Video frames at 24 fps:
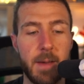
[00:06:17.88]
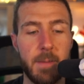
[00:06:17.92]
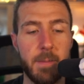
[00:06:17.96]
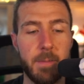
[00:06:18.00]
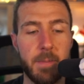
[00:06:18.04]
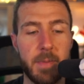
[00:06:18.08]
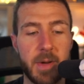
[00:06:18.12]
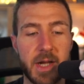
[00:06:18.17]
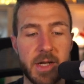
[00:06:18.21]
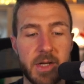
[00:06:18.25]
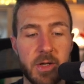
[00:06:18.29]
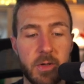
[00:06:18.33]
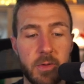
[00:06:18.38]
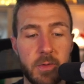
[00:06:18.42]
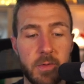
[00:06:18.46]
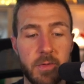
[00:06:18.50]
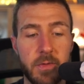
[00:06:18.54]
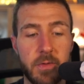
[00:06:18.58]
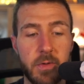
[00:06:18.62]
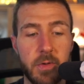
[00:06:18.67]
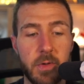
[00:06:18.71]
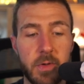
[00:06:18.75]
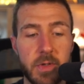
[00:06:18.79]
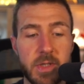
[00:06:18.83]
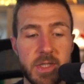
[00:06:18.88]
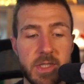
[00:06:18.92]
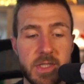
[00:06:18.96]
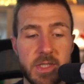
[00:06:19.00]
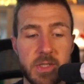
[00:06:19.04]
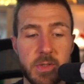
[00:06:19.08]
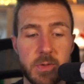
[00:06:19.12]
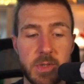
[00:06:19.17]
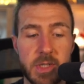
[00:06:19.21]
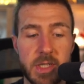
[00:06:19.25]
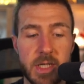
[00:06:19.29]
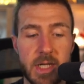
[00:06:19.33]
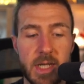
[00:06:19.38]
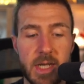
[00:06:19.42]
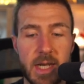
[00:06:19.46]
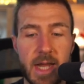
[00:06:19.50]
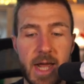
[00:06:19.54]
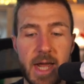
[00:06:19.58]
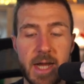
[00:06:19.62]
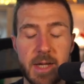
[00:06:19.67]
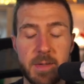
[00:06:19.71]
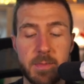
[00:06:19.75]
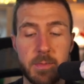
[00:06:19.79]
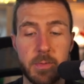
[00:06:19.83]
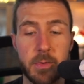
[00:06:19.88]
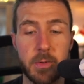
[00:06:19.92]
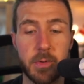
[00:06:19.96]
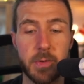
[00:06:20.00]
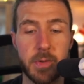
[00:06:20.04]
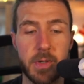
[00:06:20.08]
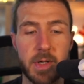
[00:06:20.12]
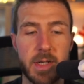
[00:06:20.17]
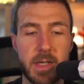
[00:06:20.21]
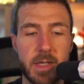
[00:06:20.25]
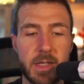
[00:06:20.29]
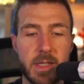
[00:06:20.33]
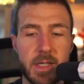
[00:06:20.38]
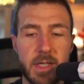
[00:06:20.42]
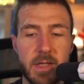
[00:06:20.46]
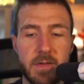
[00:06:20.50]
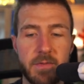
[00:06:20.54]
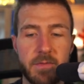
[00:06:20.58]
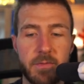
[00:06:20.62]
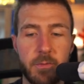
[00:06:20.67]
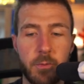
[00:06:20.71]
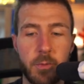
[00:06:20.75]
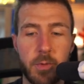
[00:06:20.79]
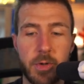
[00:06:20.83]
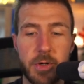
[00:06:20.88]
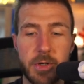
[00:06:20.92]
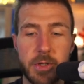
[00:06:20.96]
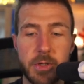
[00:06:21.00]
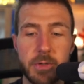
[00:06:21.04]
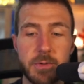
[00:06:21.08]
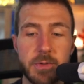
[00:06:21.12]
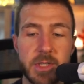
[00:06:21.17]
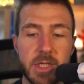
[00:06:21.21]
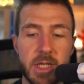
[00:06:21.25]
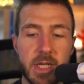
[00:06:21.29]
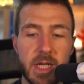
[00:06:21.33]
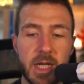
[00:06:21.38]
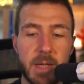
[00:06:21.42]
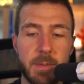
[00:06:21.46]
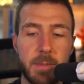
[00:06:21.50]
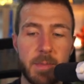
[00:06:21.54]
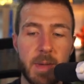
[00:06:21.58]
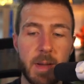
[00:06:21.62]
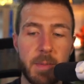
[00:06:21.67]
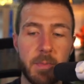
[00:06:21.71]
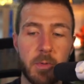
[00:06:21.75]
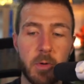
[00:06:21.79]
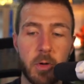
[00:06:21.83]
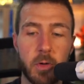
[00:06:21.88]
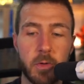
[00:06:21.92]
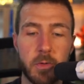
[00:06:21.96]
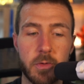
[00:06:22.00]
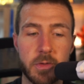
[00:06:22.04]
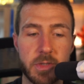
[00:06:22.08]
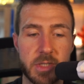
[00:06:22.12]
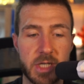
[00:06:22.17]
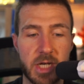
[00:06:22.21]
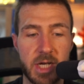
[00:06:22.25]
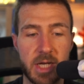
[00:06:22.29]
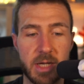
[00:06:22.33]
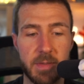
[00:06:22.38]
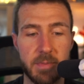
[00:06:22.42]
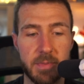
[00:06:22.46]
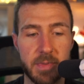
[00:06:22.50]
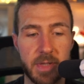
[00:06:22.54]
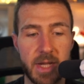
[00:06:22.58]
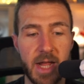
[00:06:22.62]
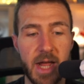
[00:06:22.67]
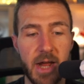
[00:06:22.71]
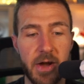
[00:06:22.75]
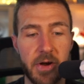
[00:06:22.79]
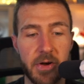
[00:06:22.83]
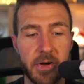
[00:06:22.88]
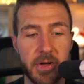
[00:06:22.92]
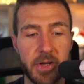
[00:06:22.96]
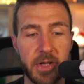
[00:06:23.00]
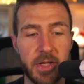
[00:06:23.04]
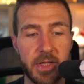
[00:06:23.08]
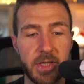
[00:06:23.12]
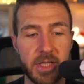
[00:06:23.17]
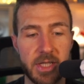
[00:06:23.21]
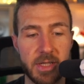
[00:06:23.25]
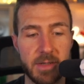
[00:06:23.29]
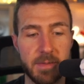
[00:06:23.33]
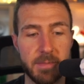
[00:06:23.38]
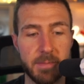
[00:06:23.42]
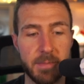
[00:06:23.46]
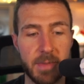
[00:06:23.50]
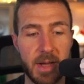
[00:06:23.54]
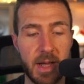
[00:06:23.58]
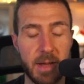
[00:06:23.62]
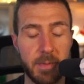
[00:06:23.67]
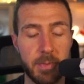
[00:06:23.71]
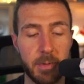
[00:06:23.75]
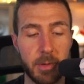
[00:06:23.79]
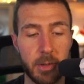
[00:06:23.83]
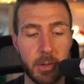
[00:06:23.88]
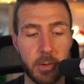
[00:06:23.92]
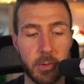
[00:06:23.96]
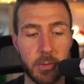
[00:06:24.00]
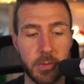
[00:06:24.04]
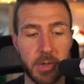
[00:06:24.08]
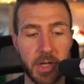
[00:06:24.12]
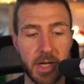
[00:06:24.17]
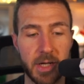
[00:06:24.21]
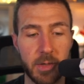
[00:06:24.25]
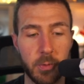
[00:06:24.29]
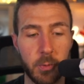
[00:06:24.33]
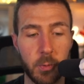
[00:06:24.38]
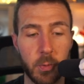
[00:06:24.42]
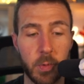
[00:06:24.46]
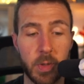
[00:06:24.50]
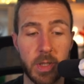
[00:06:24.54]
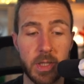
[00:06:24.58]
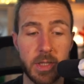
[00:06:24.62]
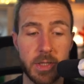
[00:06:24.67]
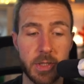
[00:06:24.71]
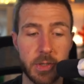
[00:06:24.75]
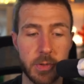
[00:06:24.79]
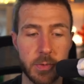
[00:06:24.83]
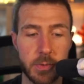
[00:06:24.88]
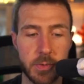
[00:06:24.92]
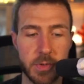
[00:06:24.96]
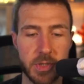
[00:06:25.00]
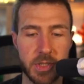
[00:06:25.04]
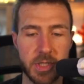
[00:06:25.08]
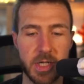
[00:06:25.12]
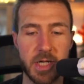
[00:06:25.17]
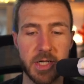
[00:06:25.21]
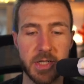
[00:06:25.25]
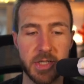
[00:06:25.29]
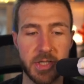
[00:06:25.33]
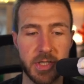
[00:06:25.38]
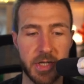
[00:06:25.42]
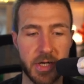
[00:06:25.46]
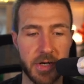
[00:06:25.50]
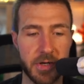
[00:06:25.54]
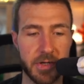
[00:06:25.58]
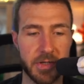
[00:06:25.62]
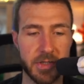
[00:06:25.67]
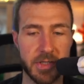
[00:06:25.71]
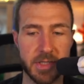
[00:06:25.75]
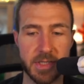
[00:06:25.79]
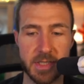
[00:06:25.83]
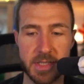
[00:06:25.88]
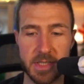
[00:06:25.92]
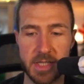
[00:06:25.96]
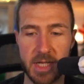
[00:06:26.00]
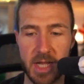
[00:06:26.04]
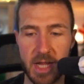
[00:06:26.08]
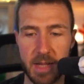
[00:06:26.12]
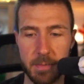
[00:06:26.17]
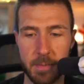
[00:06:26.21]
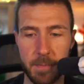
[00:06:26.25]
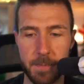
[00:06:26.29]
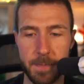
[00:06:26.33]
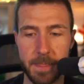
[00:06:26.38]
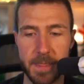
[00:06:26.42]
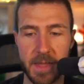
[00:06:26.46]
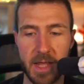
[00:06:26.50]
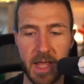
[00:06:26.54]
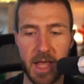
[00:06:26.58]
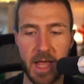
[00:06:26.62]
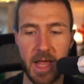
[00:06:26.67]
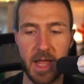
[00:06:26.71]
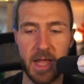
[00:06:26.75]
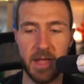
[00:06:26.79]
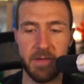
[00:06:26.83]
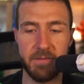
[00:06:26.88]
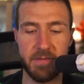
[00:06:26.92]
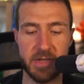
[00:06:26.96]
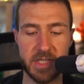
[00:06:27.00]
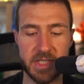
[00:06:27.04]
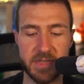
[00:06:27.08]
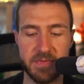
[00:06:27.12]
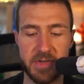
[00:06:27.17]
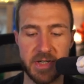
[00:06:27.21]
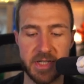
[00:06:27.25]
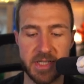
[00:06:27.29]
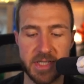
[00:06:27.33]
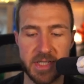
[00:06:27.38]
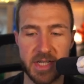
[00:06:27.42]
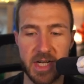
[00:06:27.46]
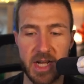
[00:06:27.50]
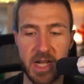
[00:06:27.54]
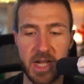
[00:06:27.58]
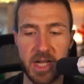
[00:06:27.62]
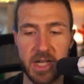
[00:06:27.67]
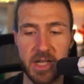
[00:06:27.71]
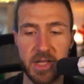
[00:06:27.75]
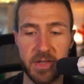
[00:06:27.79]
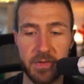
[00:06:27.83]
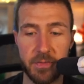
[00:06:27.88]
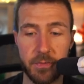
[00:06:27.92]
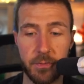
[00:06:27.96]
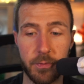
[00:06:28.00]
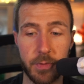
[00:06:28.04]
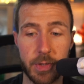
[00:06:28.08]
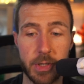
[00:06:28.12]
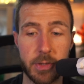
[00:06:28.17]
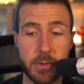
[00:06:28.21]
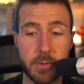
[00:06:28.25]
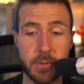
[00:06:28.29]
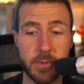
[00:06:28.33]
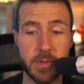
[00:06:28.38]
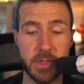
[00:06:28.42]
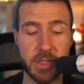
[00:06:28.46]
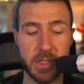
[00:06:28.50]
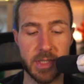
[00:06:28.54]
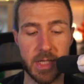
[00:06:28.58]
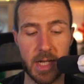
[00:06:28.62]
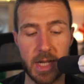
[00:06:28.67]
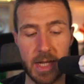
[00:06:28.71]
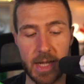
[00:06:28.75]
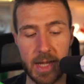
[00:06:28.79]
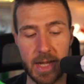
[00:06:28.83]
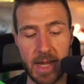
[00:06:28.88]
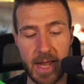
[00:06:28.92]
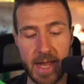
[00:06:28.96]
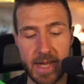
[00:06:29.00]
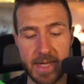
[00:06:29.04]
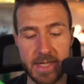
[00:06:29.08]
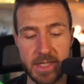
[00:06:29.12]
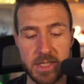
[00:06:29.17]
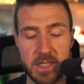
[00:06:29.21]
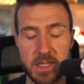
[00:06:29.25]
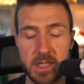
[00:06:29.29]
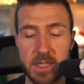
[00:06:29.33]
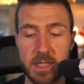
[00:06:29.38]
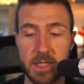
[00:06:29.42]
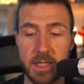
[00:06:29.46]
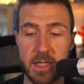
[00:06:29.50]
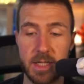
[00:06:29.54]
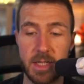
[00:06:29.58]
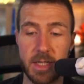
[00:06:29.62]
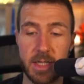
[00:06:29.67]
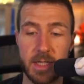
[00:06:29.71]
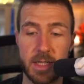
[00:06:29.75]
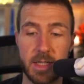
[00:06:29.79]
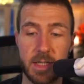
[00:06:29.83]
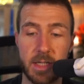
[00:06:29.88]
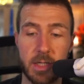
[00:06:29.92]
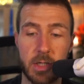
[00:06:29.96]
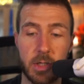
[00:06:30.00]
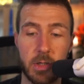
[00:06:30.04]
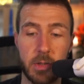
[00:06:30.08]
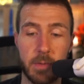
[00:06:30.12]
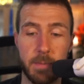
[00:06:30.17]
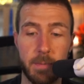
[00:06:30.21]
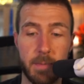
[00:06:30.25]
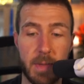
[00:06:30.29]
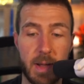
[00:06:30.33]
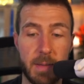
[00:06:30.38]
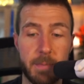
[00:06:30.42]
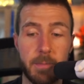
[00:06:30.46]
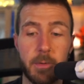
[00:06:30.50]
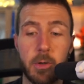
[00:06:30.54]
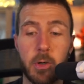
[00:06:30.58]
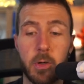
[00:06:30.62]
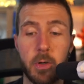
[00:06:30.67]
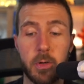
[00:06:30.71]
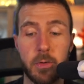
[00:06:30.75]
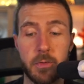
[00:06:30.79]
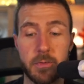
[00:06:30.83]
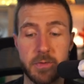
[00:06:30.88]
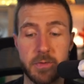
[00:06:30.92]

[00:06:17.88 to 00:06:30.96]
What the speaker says: But although is using a light mode, if we're using a map color scheme dark, the map loaded will use a dark scheme. Vice versa, if we use a light map color